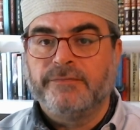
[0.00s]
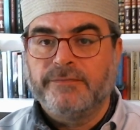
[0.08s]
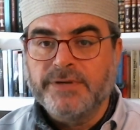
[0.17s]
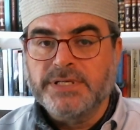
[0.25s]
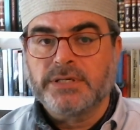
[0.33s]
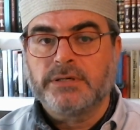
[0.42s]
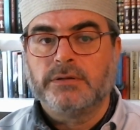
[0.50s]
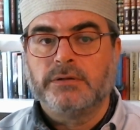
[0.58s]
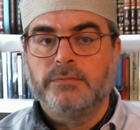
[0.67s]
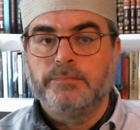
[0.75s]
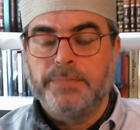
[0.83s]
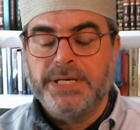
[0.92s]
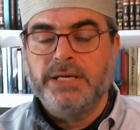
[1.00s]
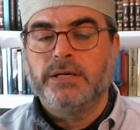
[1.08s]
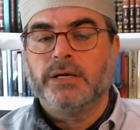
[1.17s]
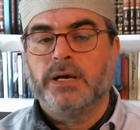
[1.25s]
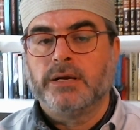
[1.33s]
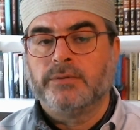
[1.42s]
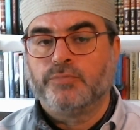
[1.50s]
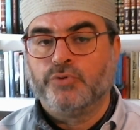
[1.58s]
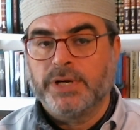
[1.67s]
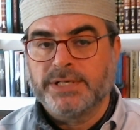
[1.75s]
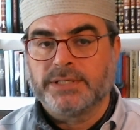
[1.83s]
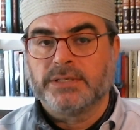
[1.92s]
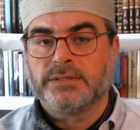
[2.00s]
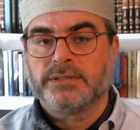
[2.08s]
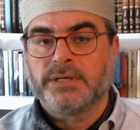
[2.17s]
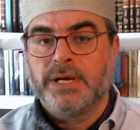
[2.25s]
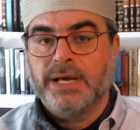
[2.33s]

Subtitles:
physical being and presence